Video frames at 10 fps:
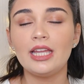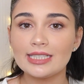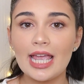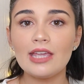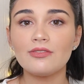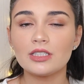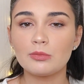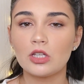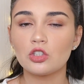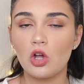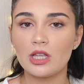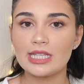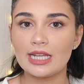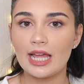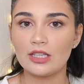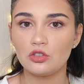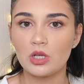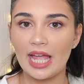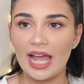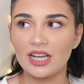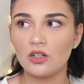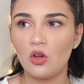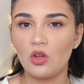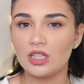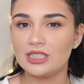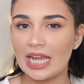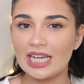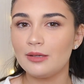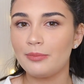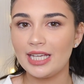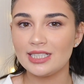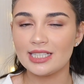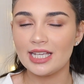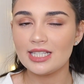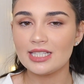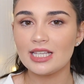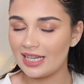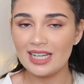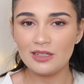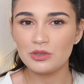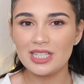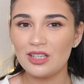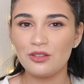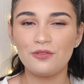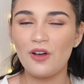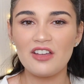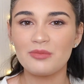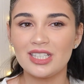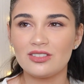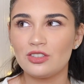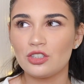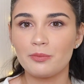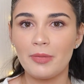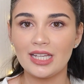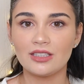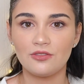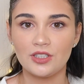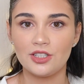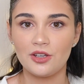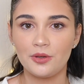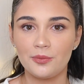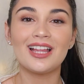Save as much content as you can on a daily basis, and then it will take you 5 minutes to just make the video.